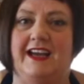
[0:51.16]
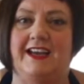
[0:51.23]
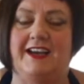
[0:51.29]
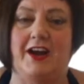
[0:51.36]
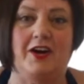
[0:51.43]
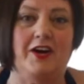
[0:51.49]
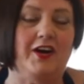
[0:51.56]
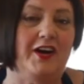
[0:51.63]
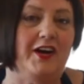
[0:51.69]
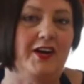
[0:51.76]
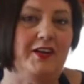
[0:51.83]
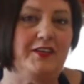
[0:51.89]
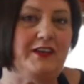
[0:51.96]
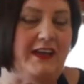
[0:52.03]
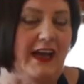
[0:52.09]
Now,
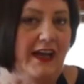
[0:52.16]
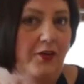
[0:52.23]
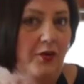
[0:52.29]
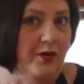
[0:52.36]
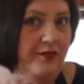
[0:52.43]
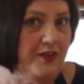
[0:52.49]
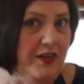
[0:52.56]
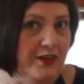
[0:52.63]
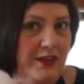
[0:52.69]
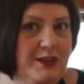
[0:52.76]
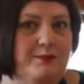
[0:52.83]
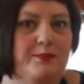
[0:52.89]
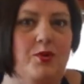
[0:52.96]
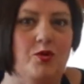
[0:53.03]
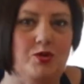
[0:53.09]
the Dairy Reveal is
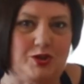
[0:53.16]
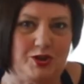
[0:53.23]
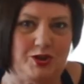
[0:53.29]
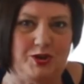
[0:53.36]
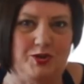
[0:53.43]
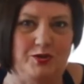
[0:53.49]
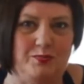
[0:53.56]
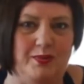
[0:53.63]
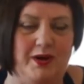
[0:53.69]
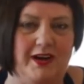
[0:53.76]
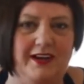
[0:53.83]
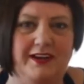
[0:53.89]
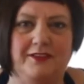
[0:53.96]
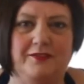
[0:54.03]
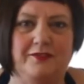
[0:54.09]
brought to you
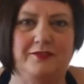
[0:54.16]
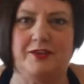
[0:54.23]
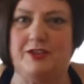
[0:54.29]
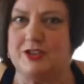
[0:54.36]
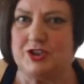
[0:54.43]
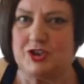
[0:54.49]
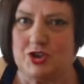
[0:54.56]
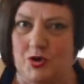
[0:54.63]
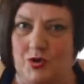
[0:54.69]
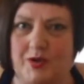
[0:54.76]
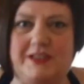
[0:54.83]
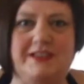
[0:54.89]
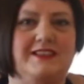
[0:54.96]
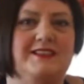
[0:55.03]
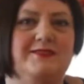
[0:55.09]
by First
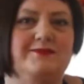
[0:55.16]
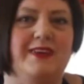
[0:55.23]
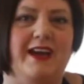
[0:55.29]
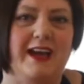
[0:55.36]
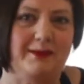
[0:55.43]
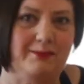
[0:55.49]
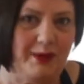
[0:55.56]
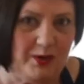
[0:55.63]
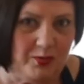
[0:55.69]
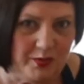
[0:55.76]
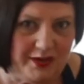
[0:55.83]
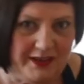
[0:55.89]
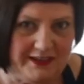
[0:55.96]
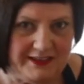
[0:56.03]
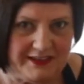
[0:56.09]
Choice and by
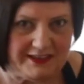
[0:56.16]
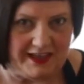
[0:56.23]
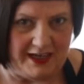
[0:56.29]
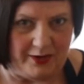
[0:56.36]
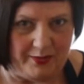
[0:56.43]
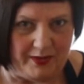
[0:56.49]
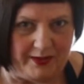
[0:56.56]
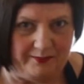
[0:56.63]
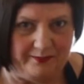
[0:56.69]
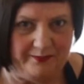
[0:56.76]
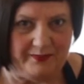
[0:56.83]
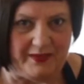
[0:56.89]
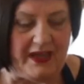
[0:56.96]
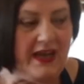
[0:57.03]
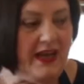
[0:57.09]
Woodlands Dairy,
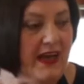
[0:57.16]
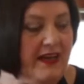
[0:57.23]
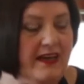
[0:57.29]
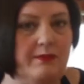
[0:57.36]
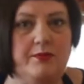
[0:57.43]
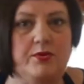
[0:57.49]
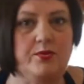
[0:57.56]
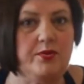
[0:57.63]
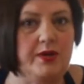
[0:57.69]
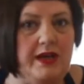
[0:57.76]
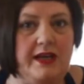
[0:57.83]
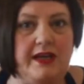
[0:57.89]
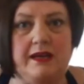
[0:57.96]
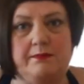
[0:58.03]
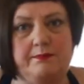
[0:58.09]
and I'm
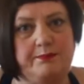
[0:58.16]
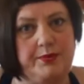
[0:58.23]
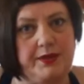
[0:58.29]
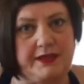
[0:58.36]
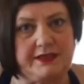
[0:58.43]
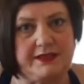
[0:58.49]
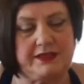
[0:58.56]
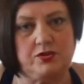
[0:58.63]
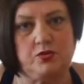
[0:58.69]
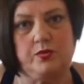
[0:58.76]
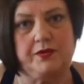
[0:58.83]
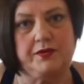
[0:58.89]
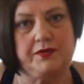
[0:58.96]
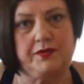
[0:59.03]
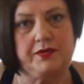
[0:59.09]
really impressed
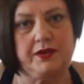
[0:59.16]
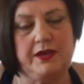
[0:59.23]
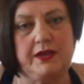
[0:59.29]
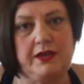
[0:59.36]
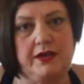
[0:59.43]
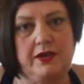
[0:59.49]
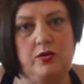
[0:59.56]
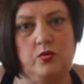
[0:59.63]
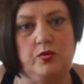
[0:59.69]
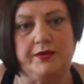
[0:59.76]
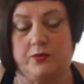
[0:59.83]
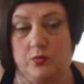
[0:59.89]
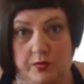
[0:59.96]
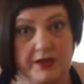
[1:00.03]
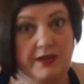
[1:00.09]
with
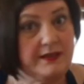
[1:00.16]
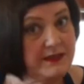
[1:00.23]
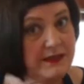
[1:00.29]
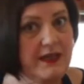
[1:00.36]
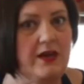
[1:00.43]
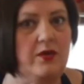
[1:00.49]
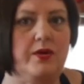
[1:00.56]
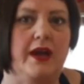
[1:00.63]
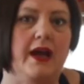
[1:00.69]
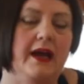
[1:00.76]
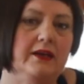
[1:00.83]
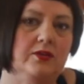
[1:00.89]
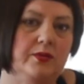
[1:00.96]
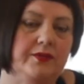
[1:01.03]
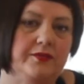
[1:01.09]
Woodlands Dairy
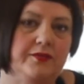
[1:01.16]
and with